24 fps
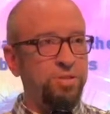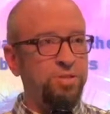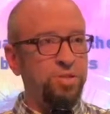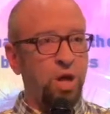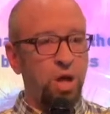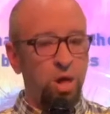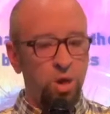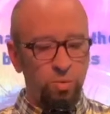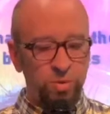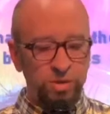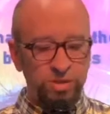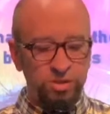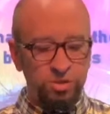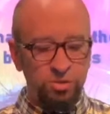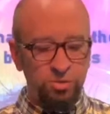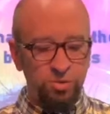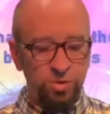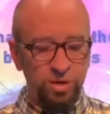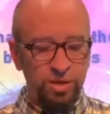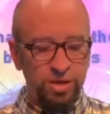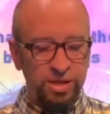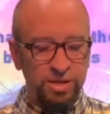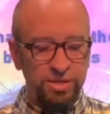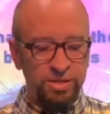is always
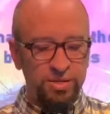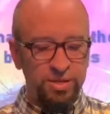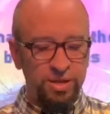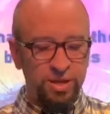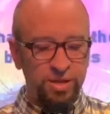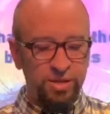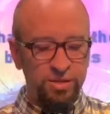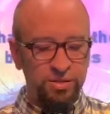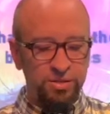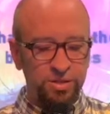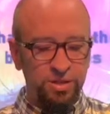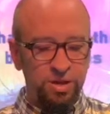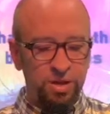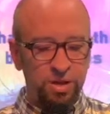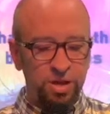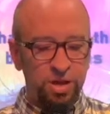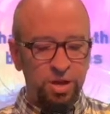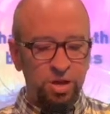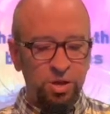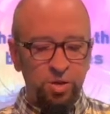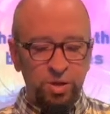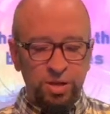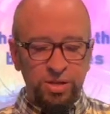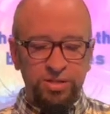doing these things.
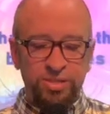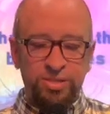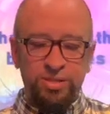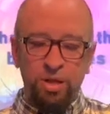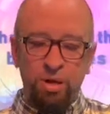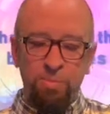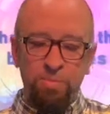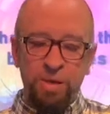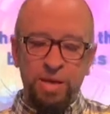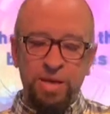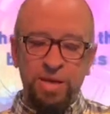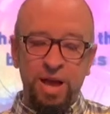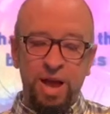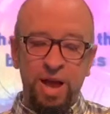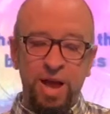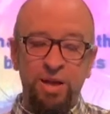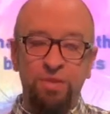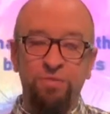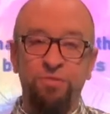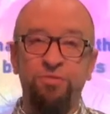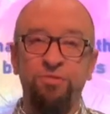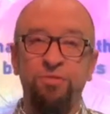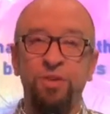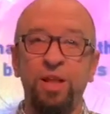You can still be kind
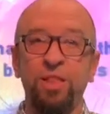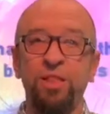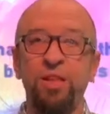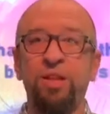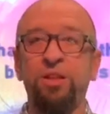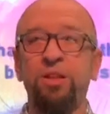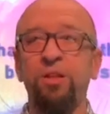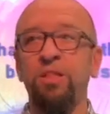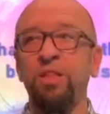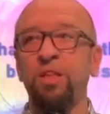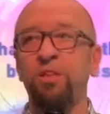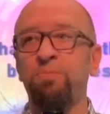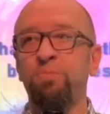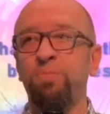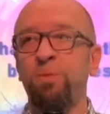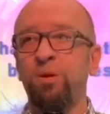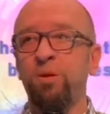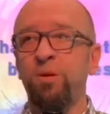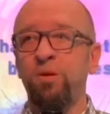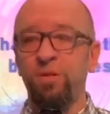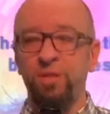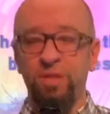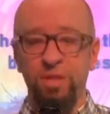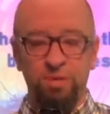and friendly to these
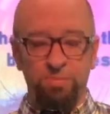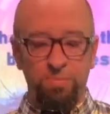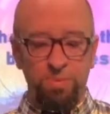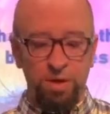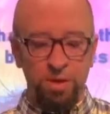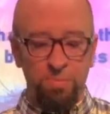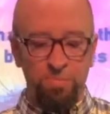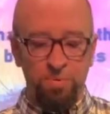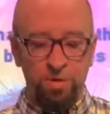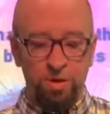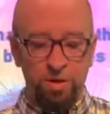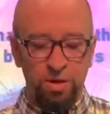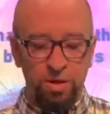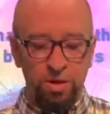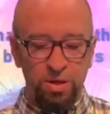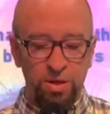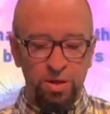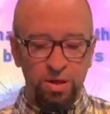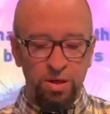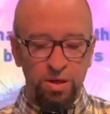per, these people,